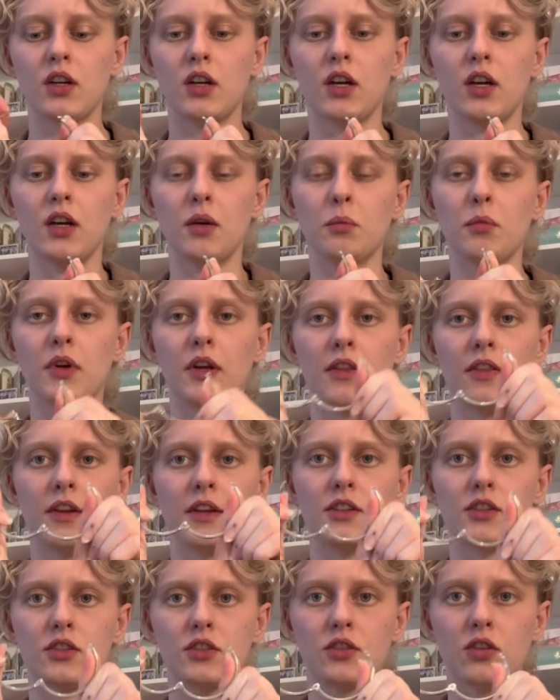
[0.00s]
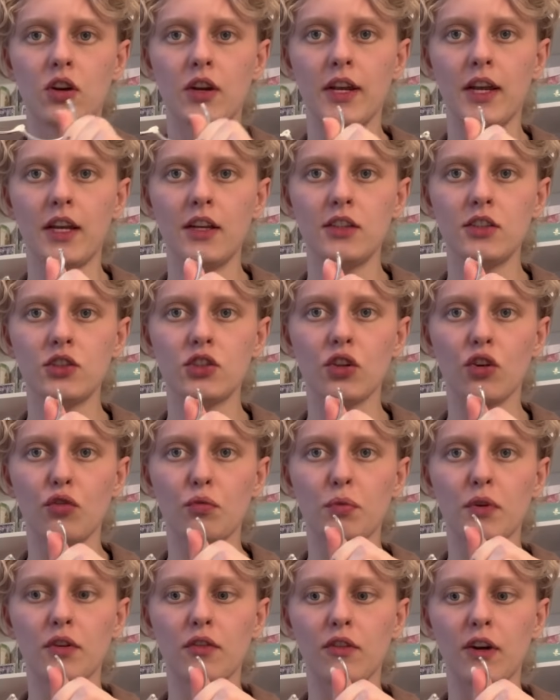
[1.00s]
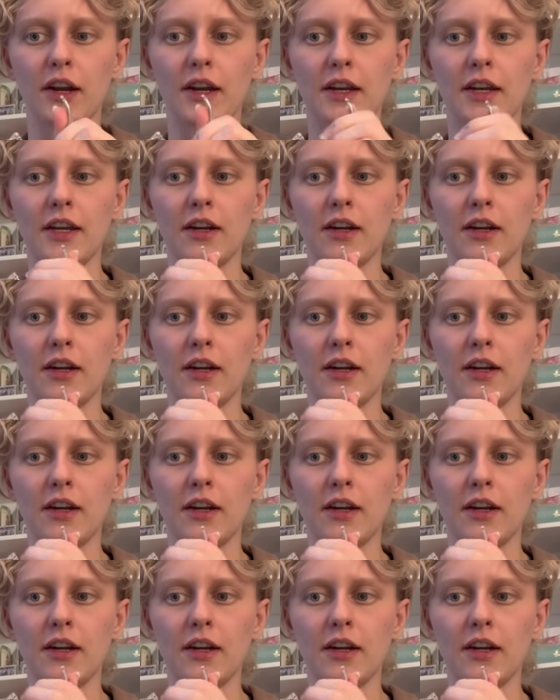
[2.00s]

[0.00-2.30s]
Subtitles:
and they just hinge open right